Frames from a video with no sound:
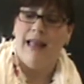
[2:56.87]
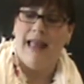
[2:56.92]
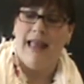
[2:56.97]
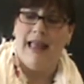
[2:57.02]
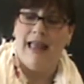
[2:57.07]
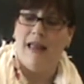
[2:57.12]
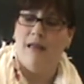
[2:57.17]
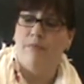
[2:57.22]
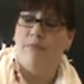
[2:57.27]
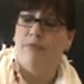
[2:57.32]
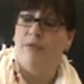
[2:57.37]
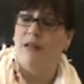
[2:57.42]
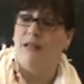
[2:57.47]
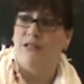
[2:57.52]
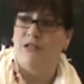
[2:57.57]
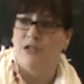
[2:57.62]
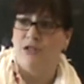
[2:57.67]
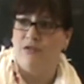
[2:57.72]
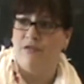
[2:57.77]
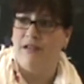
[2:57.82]
8
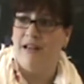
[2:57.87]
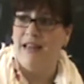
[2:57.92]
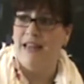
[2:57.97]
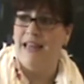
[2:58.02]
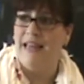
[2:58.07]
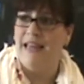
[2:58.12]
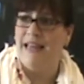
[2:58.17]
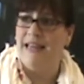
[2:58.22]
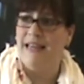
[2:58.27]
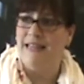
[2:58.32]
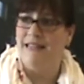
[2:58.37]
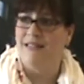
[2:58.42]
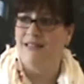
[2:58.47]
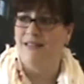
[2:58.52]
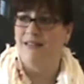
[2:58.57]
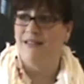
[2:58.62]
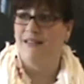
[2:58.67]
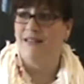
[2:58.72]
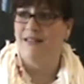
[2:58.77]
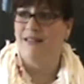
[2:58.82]
plus 3 is